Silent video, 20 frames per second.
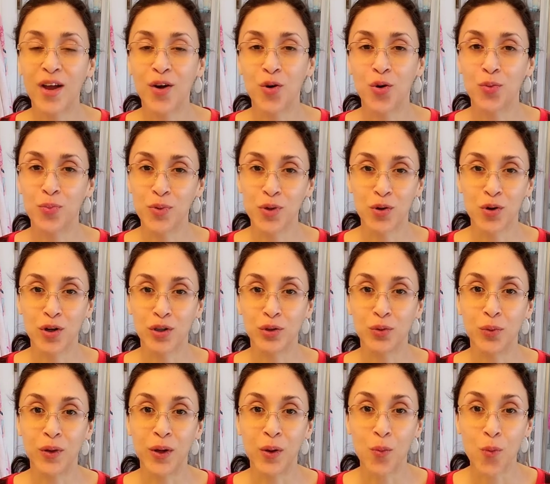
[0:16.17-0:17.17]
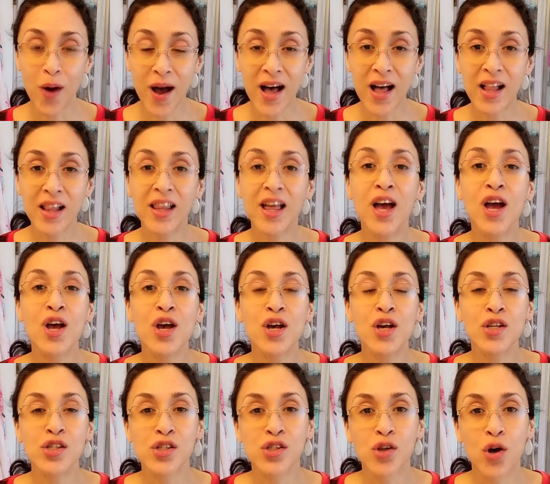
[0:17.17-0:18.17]
I hope you're all doing well.
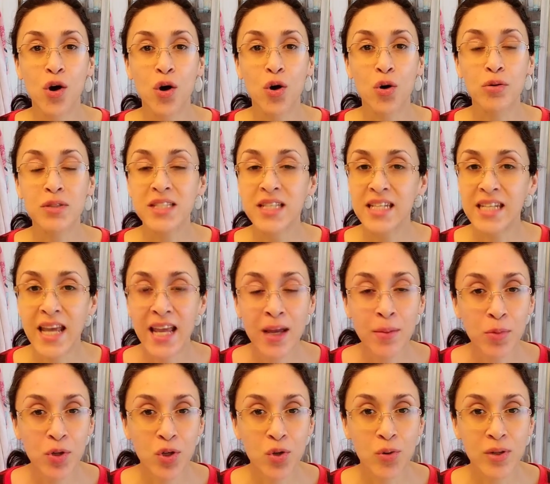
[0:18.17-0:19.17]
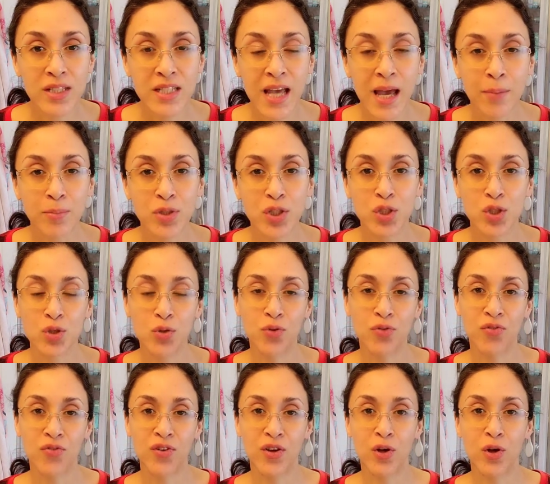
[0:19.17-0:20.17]
So today I'm going to attempt to
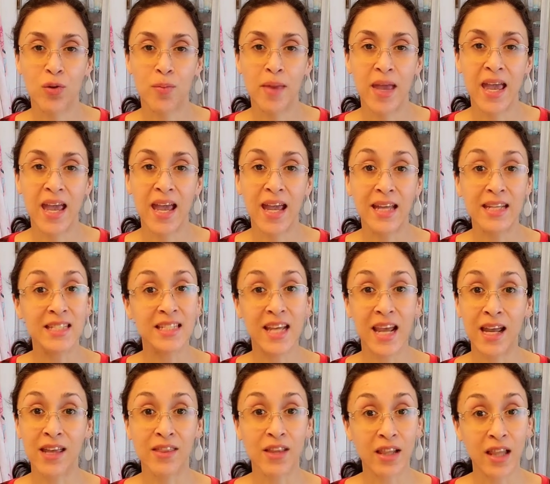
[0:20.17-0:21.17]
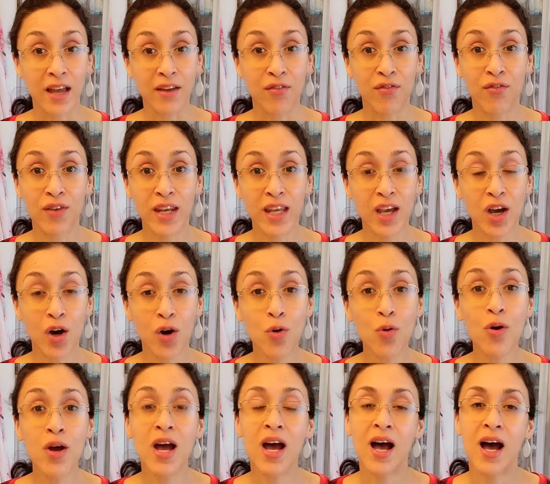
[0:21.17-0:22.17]
film a day in the life
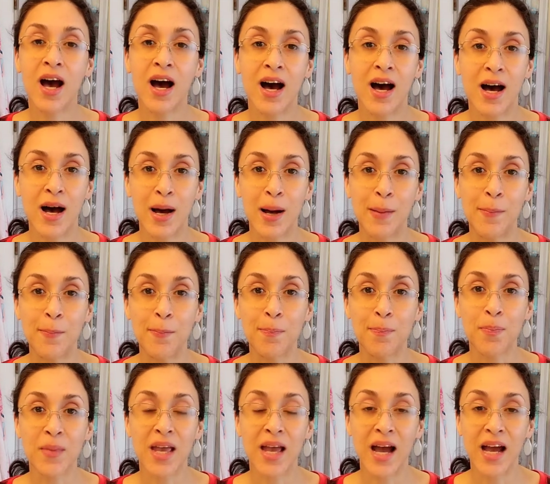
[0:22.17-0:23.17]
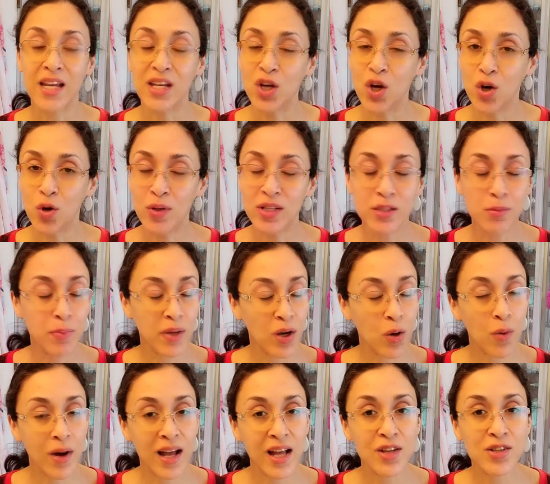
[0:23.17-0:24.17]
video. Um, I know it's been
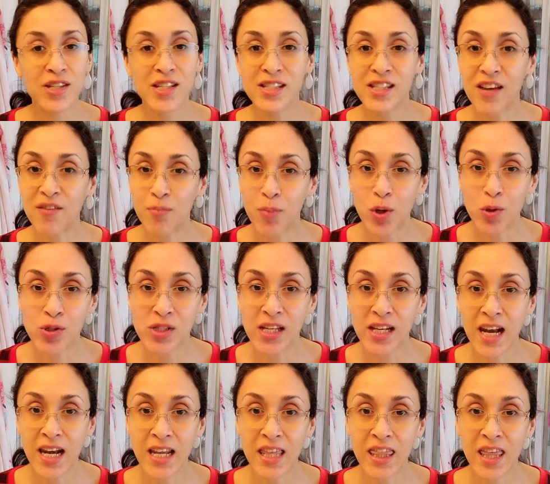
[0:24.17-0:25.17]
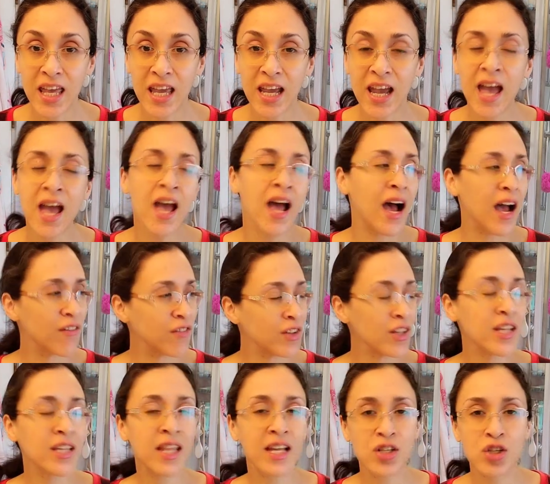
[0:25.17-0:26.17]
a while since I've posted anything. I feel
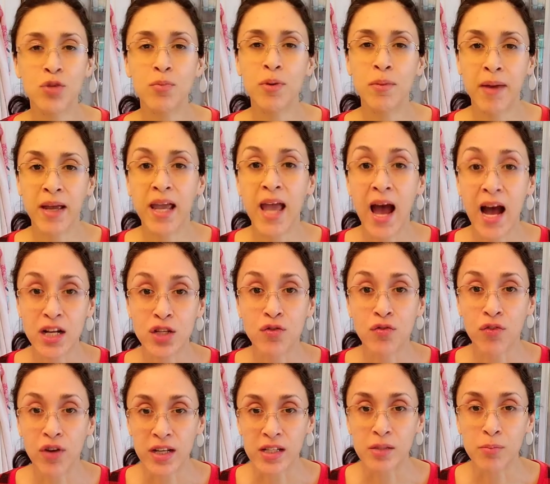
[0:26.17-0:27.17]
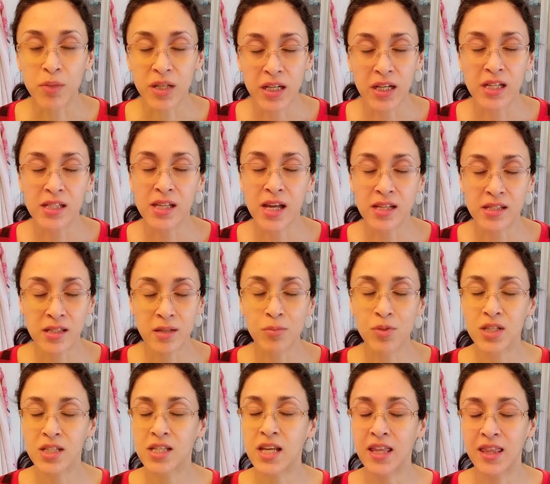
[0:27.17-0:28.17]
like that should be my catchphrase because I seem
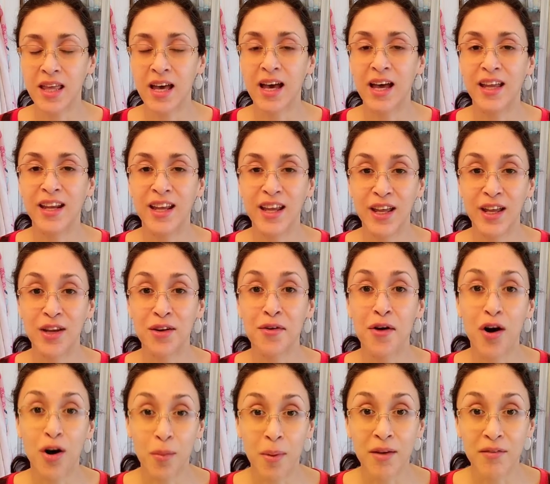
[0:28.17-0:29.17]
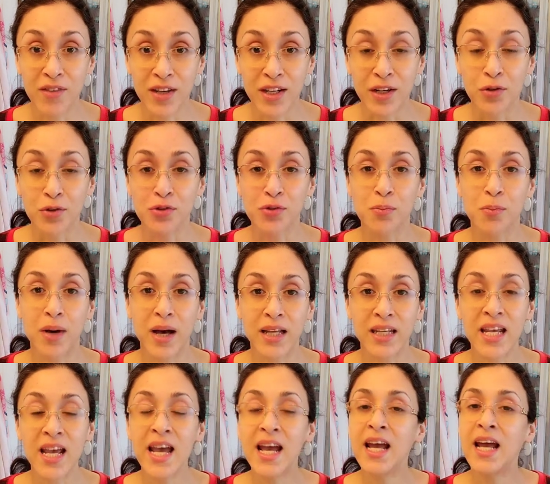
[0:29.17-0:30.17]
to say that in all my videos,
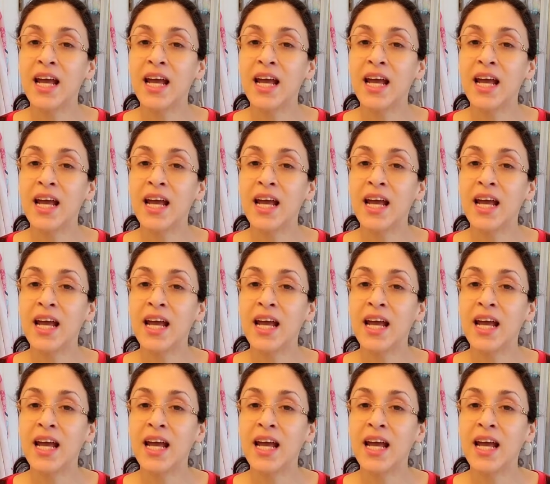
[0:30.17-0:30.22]
but